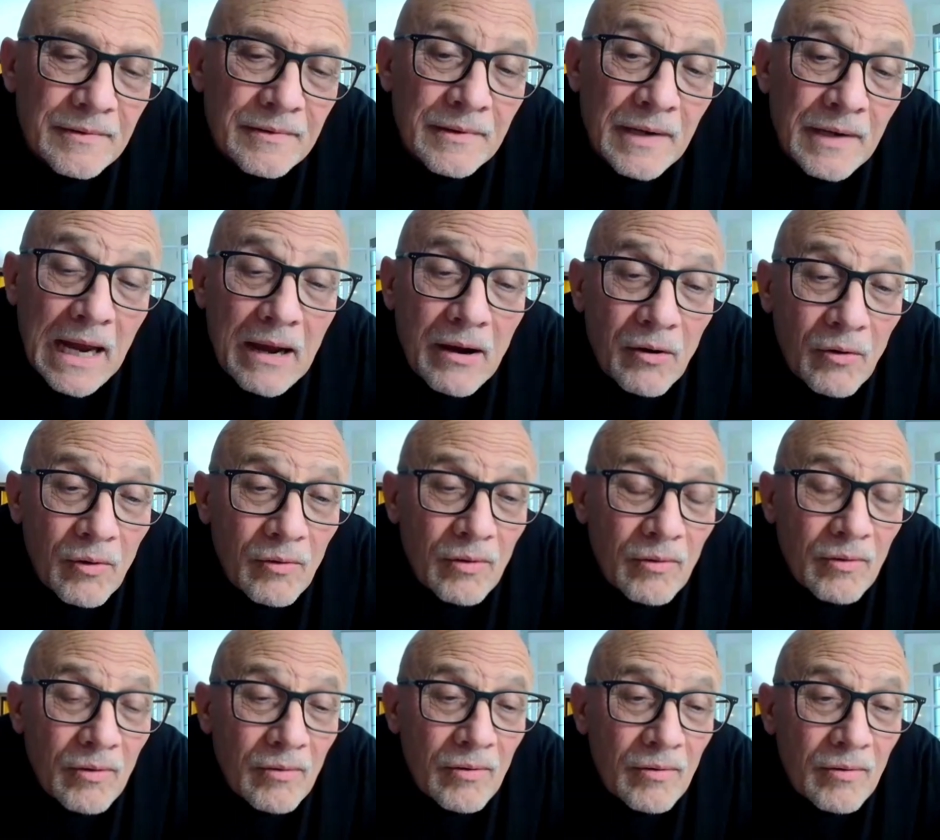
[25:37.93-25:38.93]
Now,
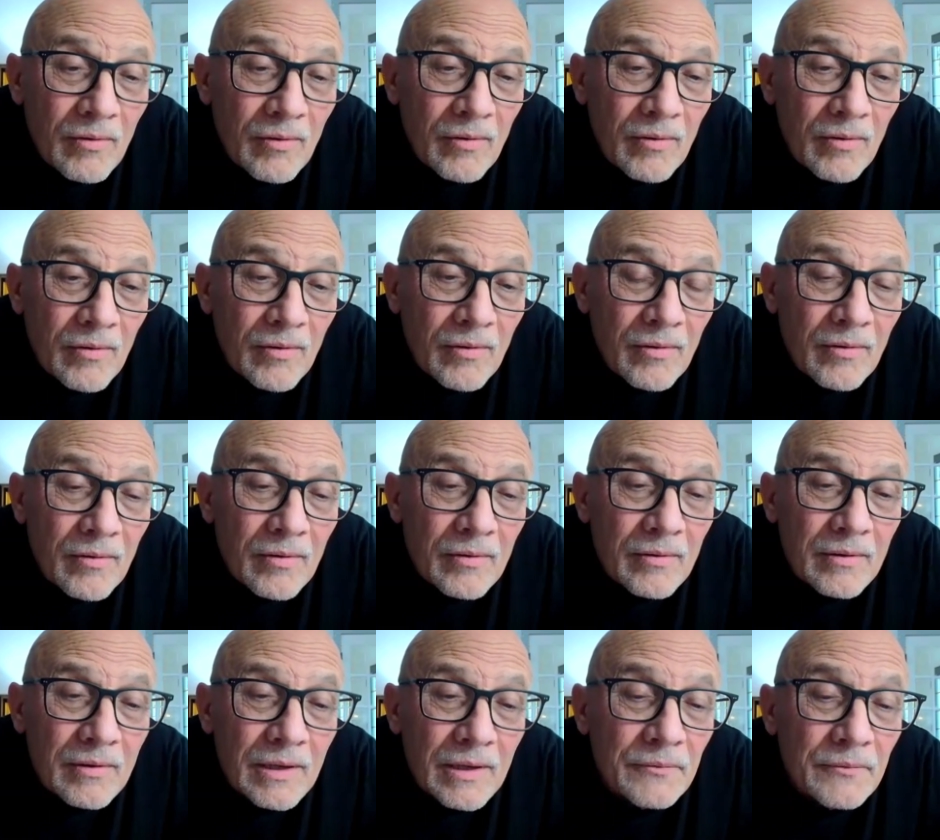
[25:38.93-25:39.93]

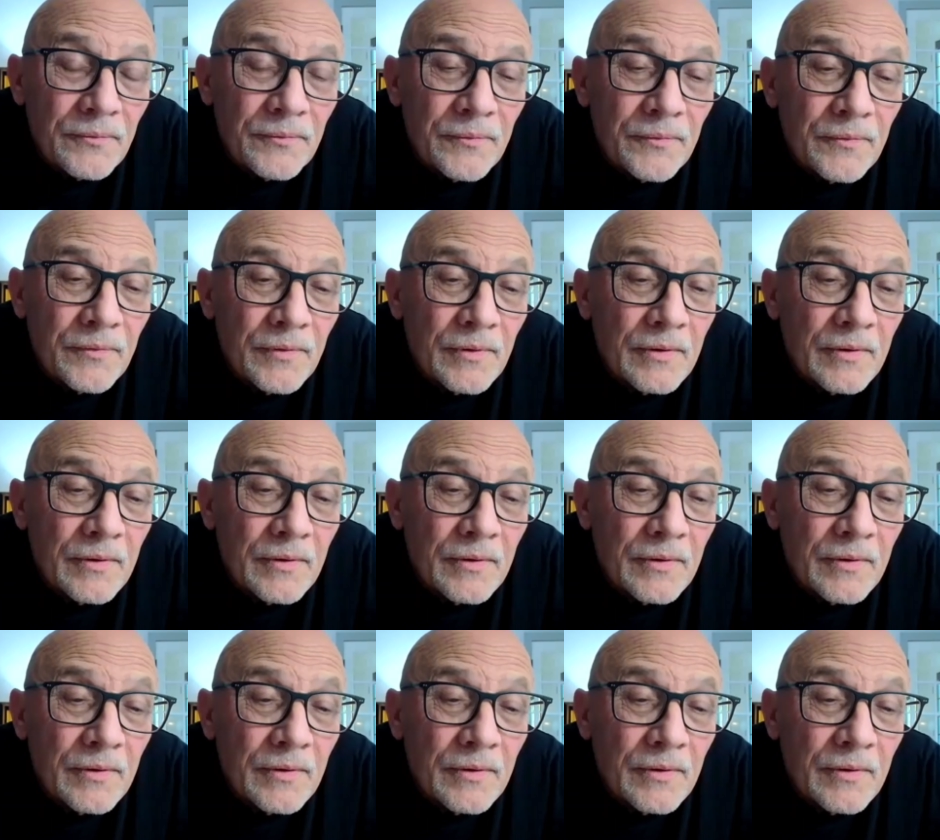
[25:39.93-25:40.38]
if